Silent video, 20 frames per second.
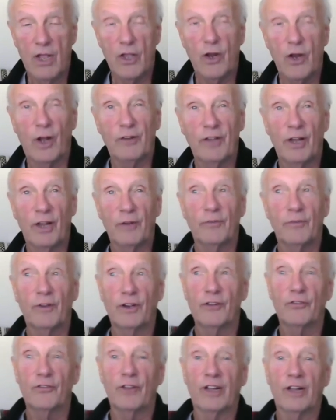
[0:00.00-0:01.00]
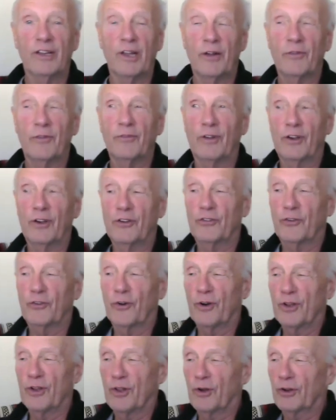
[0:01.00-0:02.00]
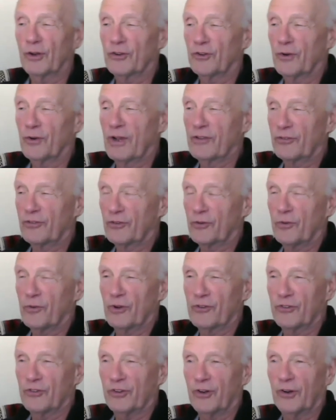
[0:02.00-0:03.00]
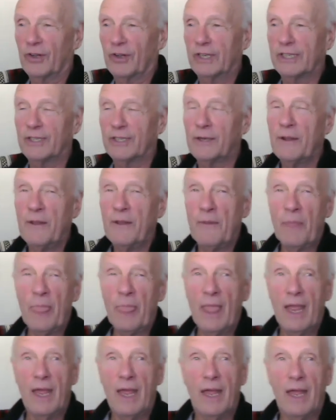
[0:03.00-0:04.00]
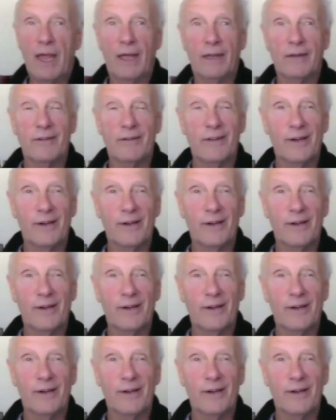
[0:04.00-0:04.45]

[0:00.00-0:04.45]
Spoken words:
I'll tell a funny story, though, because you asked this question earlier, and